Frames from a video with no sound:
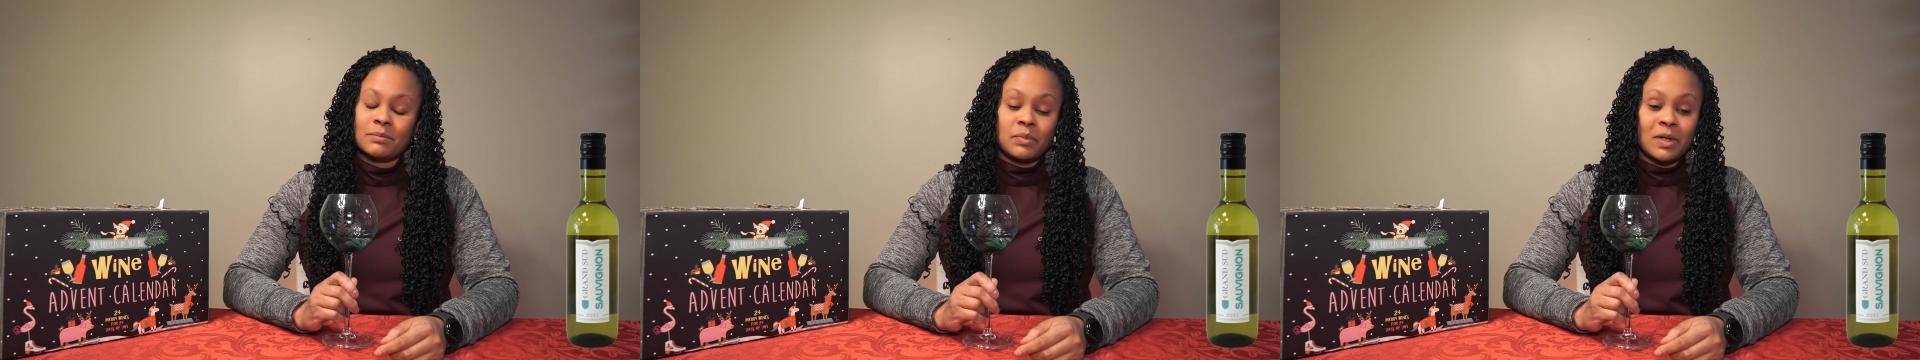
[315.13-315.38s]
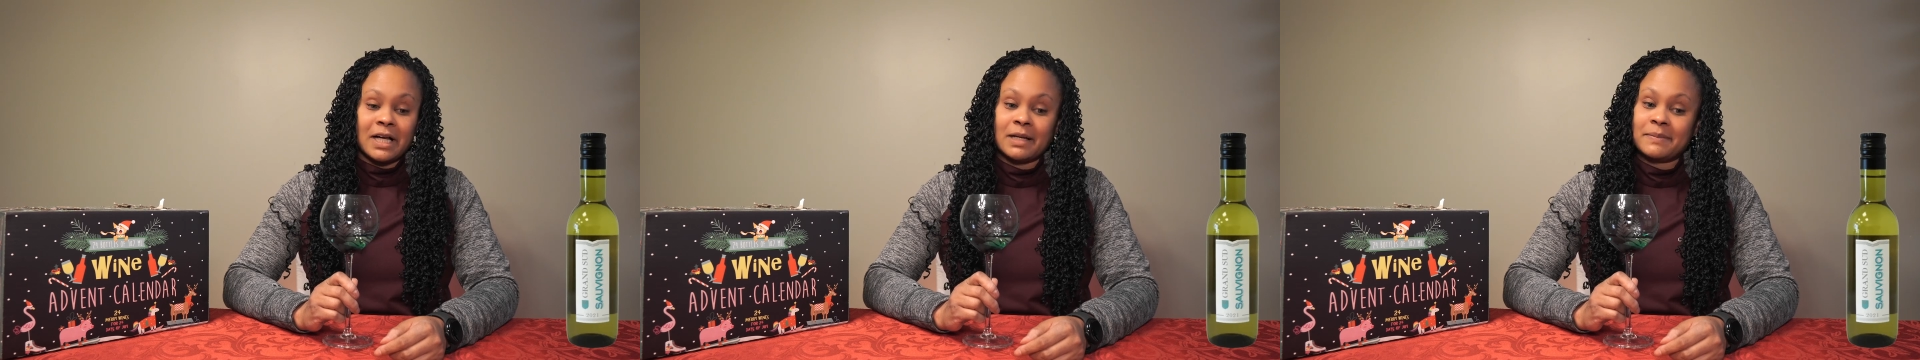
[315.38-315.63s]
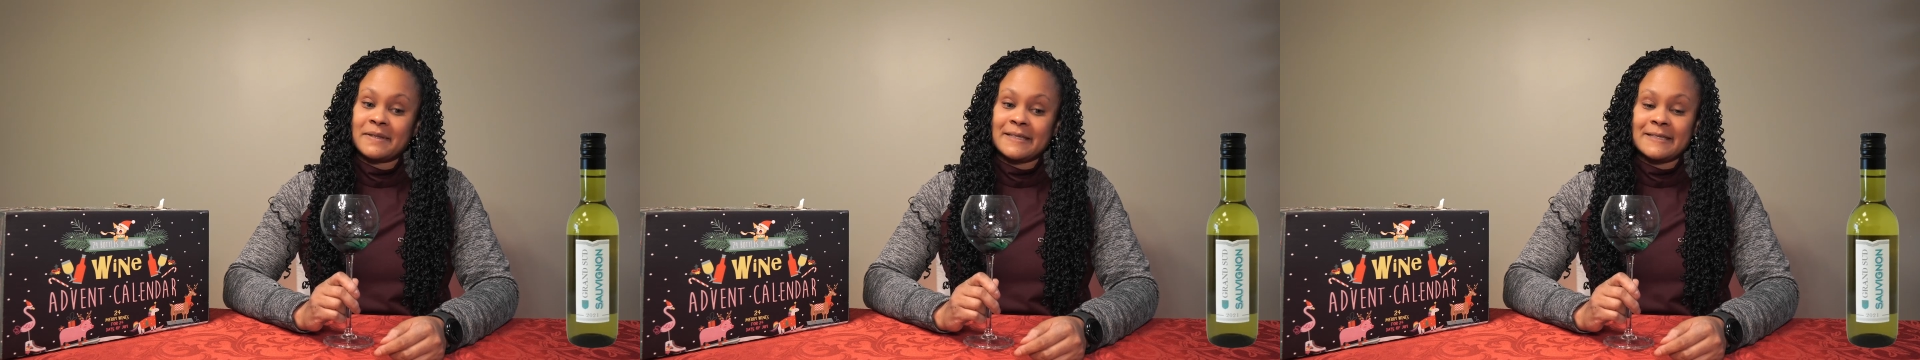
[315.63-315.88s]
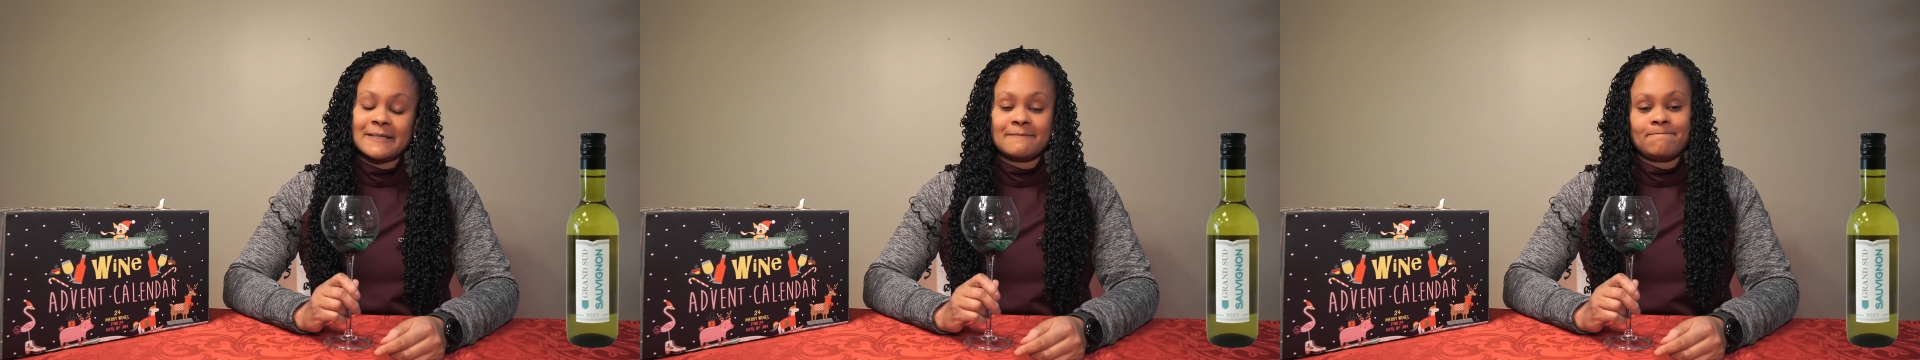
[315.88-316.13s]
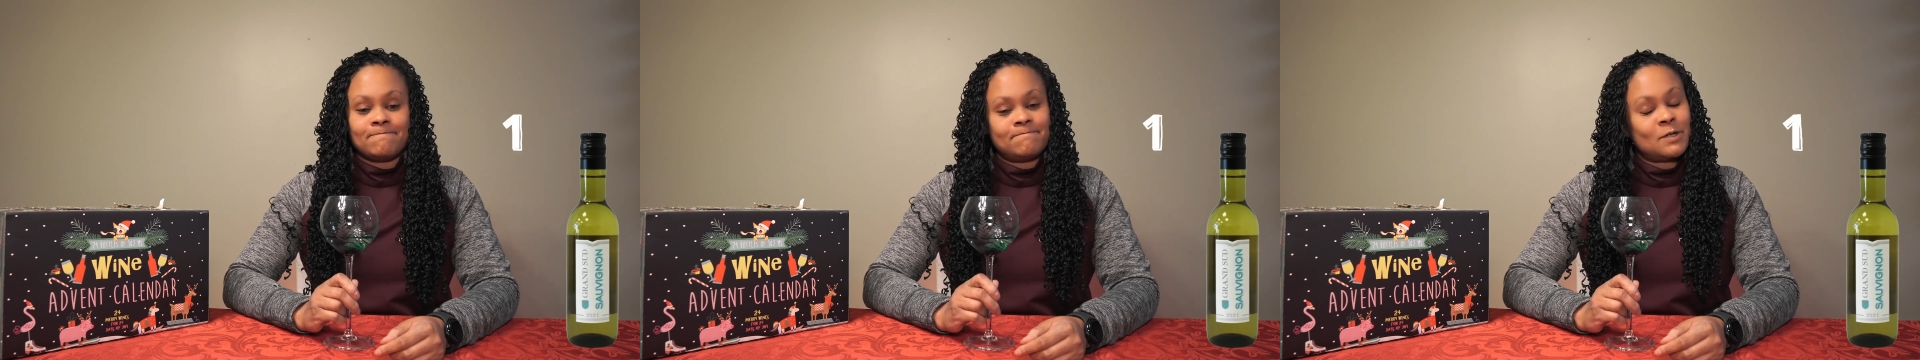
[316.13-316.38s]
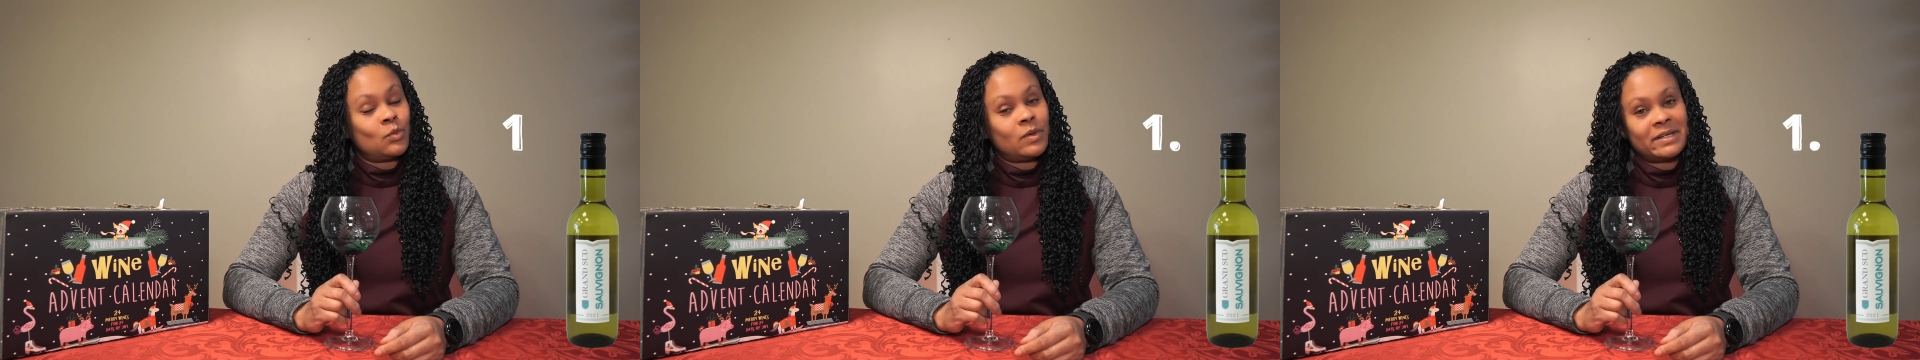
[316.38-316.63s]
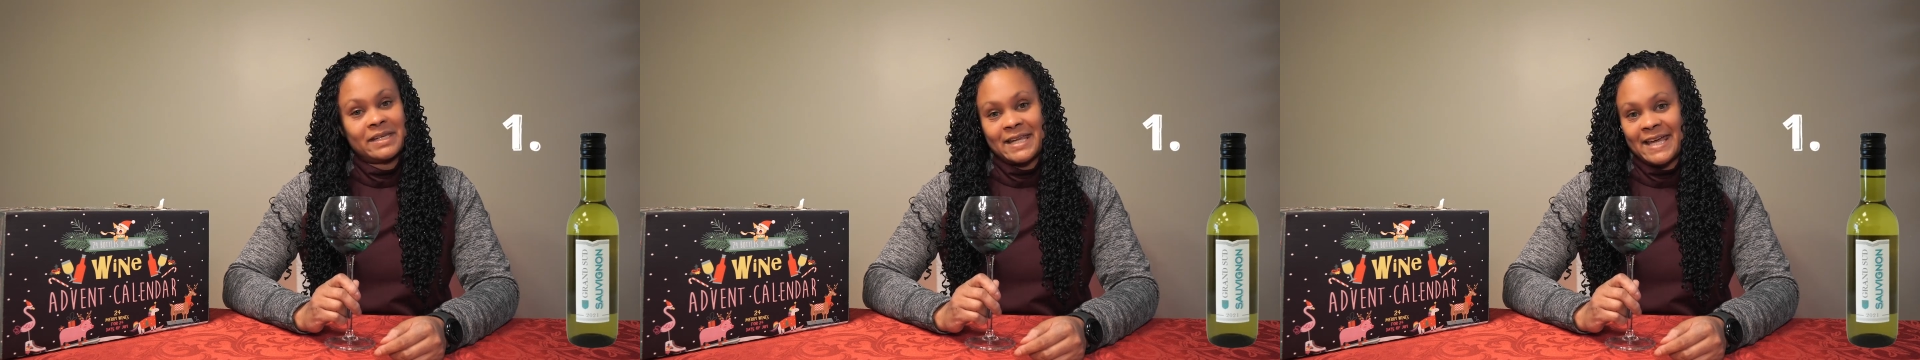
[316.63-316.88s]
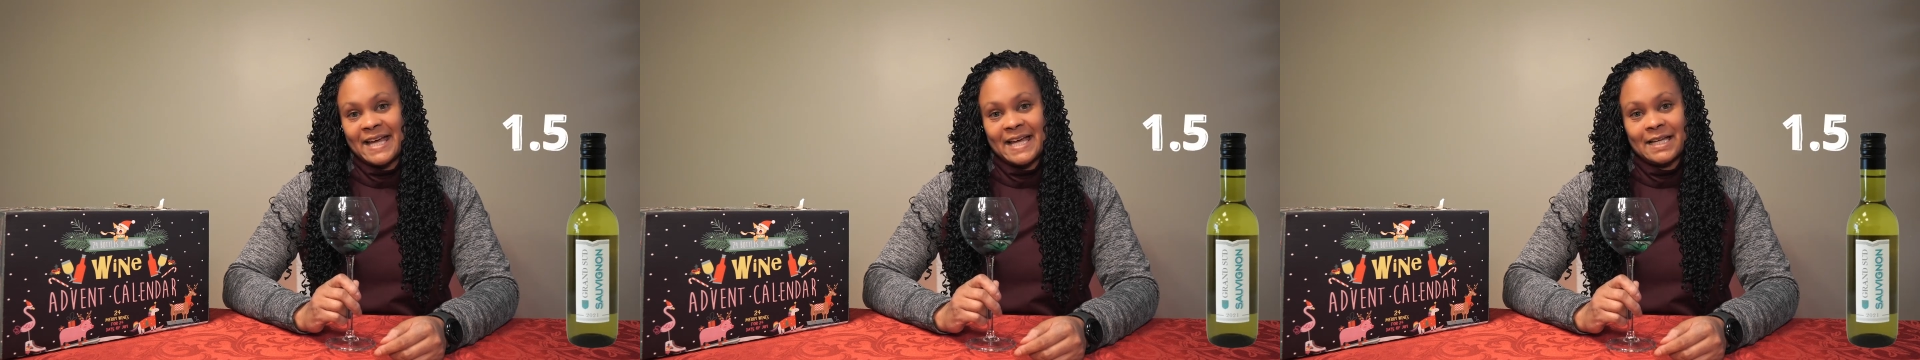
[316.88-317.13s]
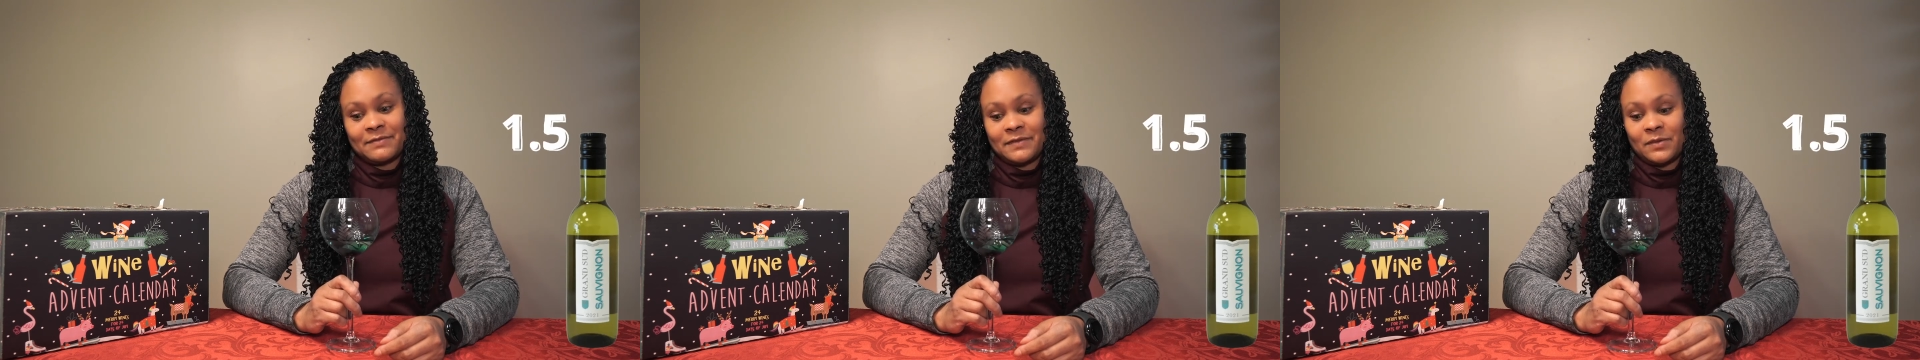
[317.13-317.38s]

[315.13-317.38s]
probably a one and a half.